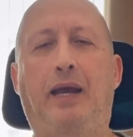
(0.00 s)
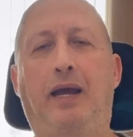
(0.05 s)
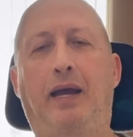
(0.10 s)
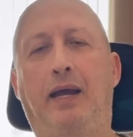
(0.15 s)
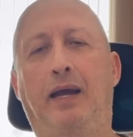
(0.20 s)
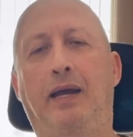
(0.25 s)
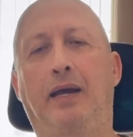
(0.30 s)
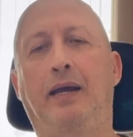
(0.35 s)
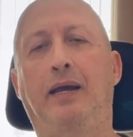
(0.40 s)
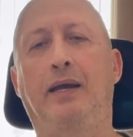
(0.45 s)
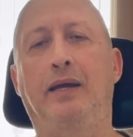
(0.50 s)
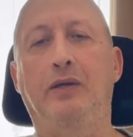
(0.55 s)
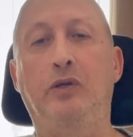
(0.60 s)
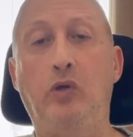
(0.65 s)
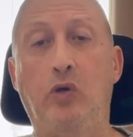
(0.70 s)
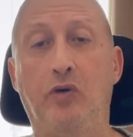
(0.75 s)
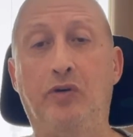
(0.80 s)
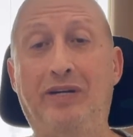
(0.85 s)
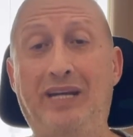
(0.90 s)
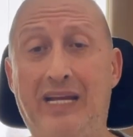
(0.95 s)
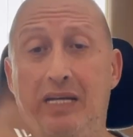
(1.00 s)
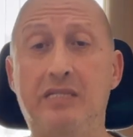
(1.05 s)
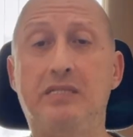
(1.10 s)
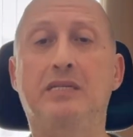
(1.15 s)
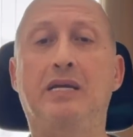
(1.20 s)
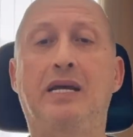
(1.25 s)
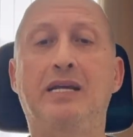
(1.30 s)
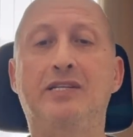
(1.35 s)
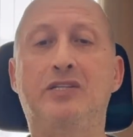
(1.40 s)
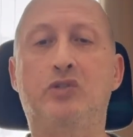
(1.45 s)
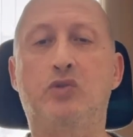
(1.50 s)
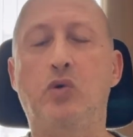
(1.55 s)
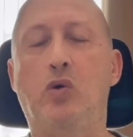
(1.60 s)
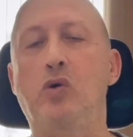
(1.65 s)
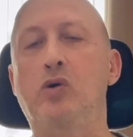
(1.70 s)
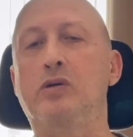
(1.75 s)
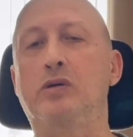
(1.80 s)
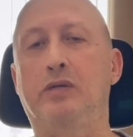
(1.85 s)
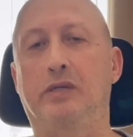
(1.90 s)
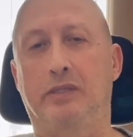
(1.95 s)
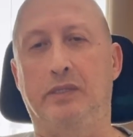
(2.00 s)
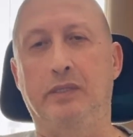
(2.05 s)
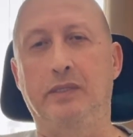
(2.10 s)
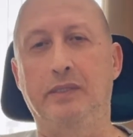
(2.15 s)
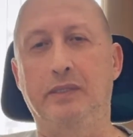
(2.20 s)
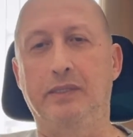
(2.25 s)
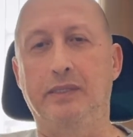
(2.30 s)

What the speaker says: your next line stronger,